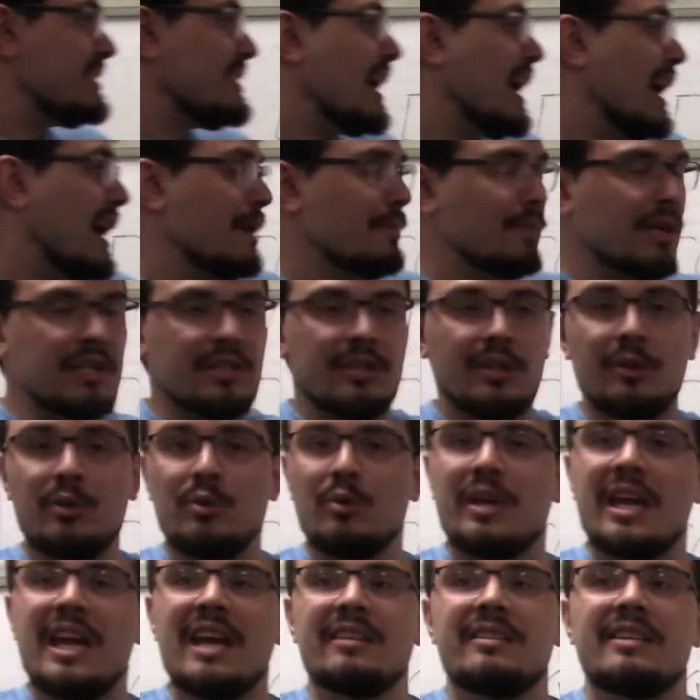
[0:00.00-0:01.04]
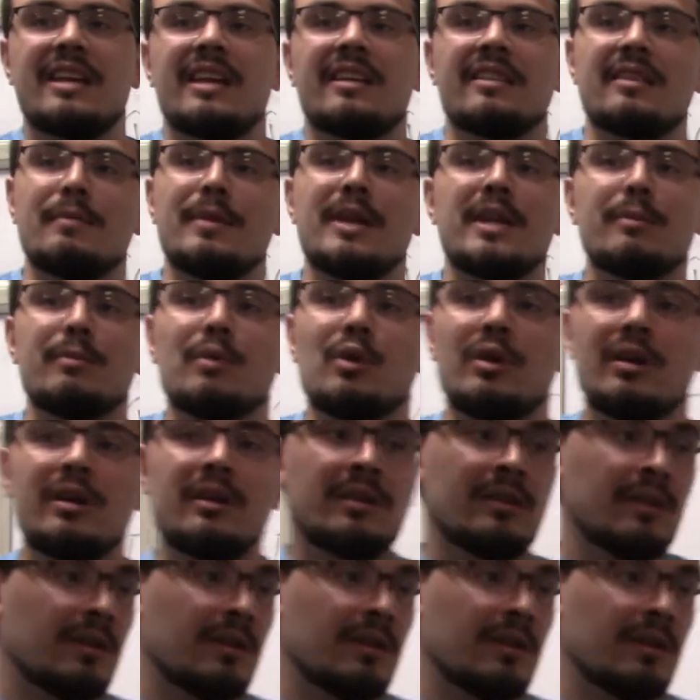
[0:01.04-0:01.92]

a time until you can't take them anymore,